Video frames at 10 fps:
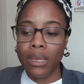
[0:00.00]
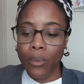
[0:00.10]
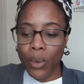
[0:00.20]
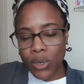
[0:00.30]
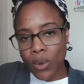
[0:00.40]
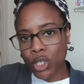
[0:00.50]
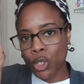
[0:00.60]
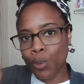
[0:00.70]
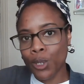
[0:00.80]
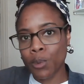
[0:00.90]
when you are
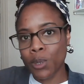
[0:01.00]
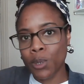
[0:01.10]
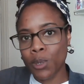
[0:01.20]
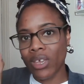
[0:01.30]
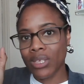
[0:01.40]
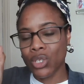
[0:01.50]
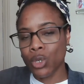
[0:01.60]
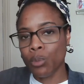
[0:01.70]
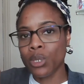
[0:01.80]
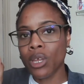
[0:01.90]
super specific and
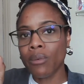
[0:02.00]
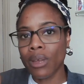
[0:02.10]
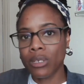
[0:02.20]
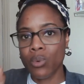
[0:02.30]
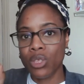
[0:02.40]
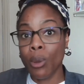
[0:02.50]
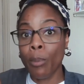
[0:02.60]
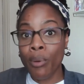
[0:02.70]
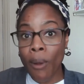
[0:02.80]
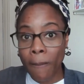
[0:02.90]
super direct with your
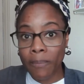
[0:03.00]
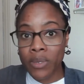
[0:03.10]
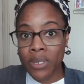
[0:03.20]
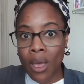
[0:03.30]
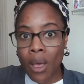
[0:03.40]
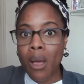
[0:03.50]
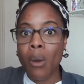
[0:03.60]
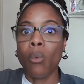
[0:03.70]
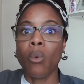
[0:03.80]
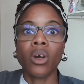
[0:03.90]
prompts,
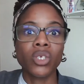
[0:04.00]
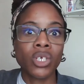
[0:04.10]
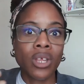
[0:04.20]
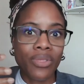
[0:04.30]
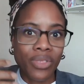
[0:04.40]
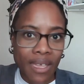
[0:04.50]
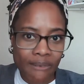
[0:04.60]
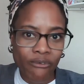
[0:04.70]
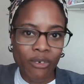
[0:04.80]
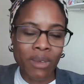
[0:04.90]
watch the
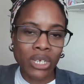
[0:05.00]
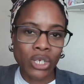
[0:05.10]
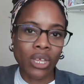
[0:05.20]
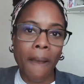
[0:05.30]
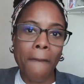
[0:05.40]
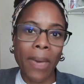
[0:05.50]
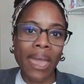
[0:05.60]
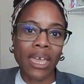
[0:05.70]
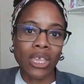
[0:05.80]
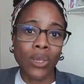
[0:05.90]
information come
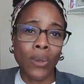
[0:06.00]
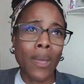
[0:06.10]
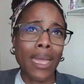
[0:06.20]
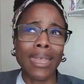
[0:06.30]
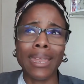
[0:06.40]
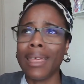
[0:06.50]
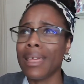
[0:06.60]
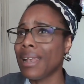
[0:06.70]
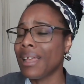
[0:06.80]
back at you in